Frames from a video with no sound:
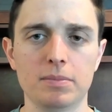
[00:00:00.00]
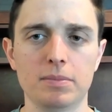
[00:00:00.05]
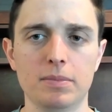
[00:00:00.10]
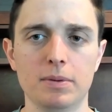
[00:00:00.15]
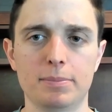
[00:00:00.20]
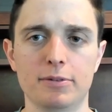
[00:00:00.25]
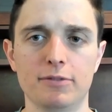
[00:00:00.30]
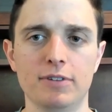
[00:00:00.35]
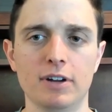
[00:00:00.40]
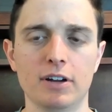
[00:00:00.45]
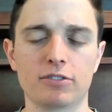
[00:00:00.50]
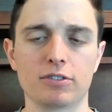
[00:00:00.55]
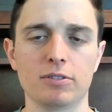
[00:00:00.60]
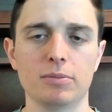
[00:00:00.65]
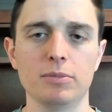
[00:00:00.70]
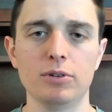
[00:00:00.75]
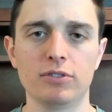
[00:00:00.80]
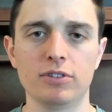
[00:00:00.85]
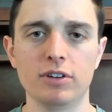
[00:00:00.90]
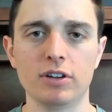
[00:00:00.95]
a
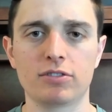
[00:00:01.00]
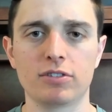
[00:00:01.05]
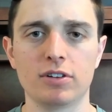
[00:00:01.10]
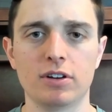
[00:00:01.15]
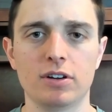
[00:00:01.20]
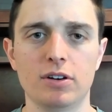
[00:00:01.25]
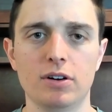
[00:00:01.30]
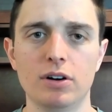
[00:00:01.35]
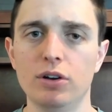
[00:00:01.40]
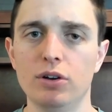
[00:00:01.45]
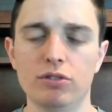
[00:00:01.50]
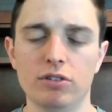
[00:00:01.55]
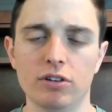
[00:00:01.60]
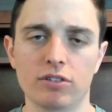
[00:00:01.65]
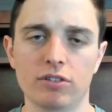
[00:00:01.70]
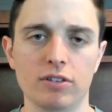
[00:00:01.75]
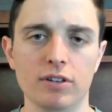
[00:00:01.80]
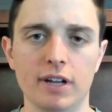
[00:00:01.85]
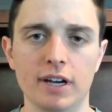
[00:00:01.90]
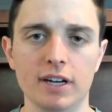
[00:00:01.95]
professional musician or you
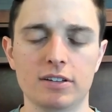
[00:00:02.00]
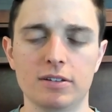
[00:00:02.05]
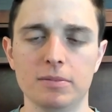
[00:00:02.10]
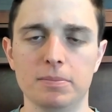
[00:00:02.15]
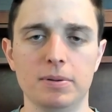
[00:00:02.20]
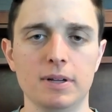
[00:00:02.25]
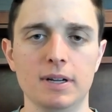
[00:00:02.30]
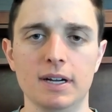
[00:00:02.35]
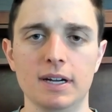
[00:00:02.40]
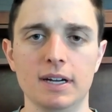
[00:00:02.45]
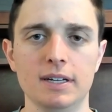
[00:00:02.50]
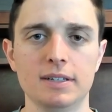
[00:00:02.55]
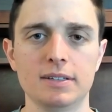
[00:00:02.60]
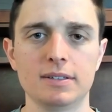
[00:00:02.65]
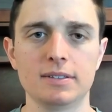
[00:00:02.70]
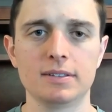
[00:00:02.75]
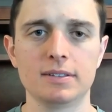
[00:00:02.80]
just like to play